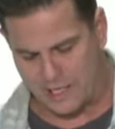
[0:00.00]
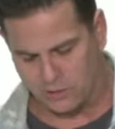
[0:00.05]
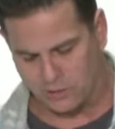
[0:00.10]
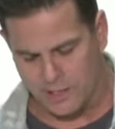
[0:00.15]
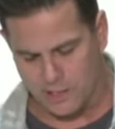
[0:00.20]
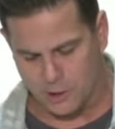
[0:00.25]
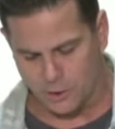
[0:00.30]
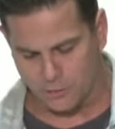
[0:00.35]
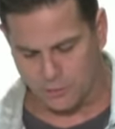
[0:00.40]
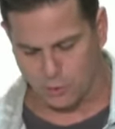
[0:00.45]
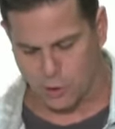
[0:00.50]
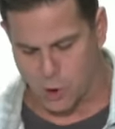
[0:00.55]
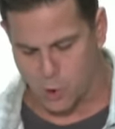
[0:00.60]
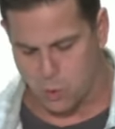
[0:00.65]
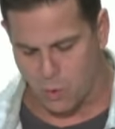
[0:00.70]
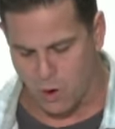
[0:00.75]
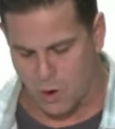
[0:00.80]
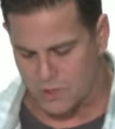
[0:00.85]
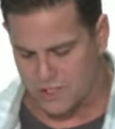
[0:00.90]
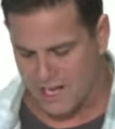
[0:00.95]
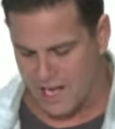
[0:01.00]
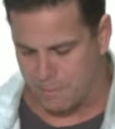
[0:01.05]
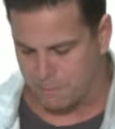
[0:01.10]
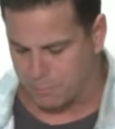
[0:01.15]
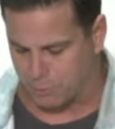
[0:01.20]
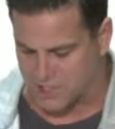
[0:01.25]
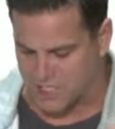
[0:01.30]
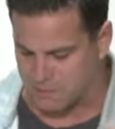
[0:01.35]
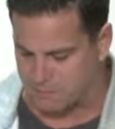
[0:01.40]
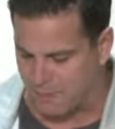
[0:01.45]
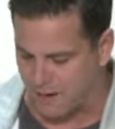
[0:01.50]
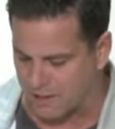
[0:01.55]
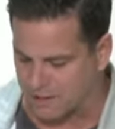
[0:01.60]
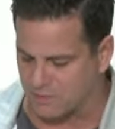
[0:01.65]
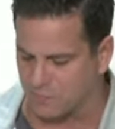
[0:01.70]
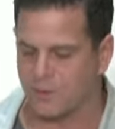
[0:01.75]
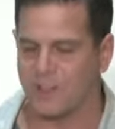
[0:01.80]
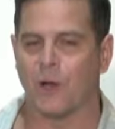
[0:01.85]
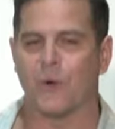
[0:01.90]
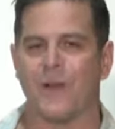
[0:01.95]
cling to their quotes and
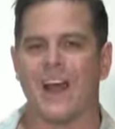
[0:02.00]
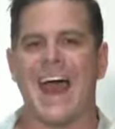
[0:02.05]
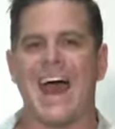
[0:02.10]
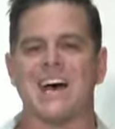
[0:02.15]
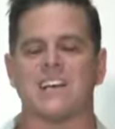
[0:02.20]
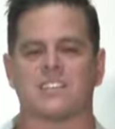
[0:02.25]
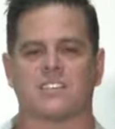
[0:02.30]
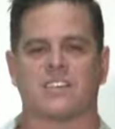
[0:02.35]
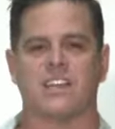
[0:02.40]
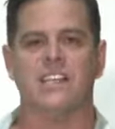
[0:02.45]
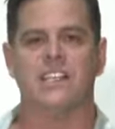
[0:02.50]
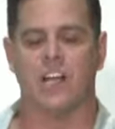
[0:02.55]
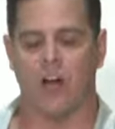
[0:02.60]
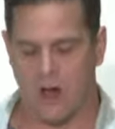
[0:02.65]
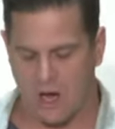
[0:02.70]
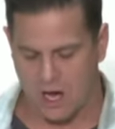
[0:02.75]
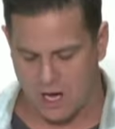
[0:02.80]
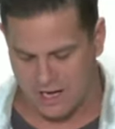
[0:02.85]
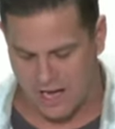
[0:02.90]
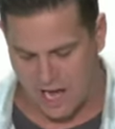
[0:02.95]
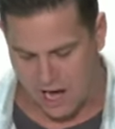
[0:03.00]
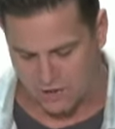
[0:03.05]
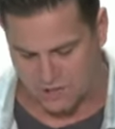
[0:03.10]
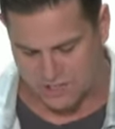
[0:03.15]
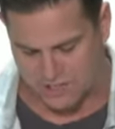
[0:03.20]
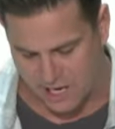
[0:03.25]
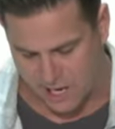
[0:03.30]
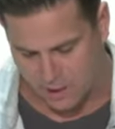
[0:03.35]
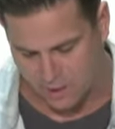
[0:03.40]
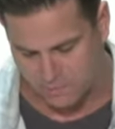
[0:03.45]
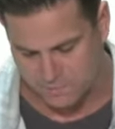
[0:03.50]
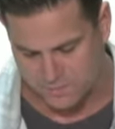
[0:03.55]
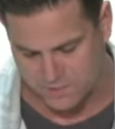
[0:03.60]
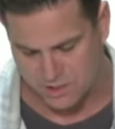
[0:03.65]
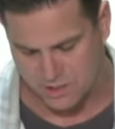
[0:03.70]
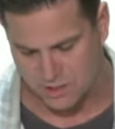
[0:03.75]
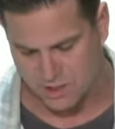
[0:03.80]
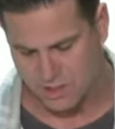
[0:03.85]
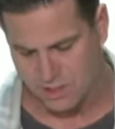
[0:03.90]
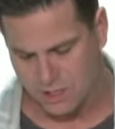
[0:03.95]
perspective without asking God
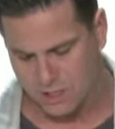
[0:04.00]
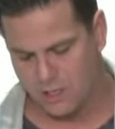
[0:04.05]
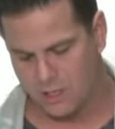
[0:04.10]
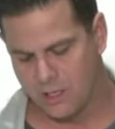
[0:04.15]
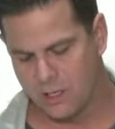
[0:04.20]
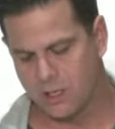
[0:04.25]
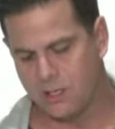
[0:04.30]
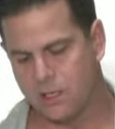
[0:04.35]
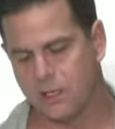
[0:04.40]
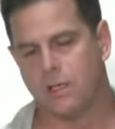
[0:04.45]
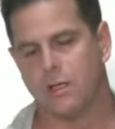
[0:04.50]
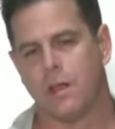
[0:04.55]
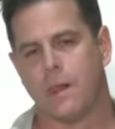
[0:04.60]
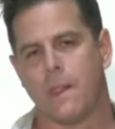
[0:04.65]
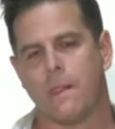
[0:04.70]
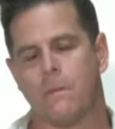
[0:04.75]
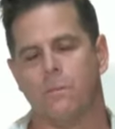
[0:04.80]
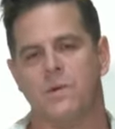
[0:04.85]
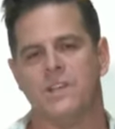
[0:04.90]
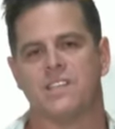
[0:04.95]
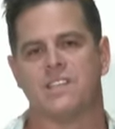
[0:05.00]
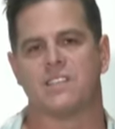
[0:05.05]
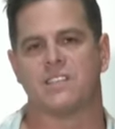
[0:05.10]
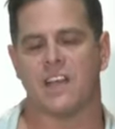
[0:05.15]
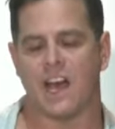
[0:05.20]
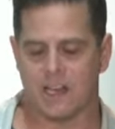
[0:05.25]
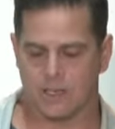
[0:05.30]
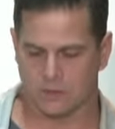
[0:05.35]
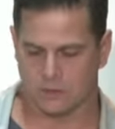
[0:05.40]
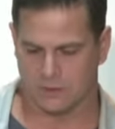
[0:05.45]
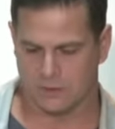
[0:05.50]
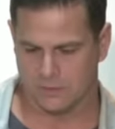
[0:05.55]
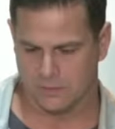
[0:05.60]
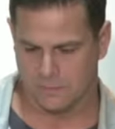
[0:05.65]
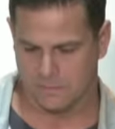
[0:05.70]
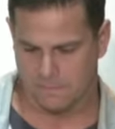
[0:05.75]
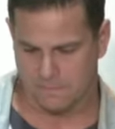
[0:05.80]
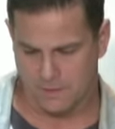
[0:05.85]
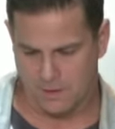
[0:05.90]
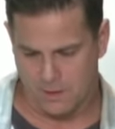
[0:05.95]
ourselves. We settle
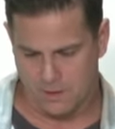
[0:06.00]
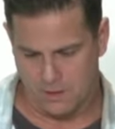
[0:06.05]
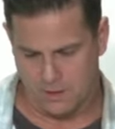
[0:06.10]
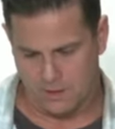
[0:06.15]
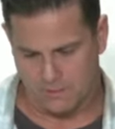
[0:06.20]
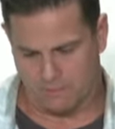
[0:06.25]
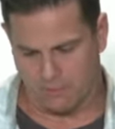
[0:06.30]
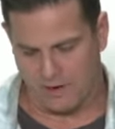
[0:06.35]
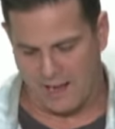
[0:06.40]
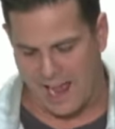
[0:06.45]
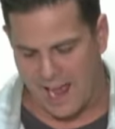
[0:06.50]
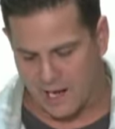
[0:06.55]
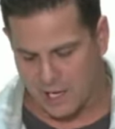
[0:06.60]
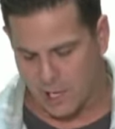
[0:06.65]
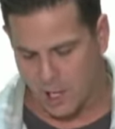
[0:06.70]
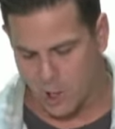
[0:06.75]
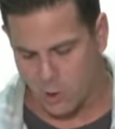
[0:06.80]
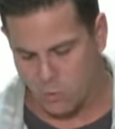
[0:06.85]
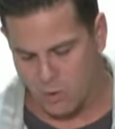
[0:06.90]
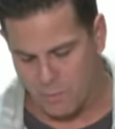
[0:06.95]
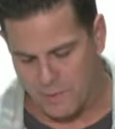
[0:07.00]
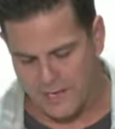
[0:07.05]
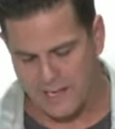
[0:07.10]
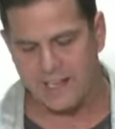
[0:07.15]
for an echo when we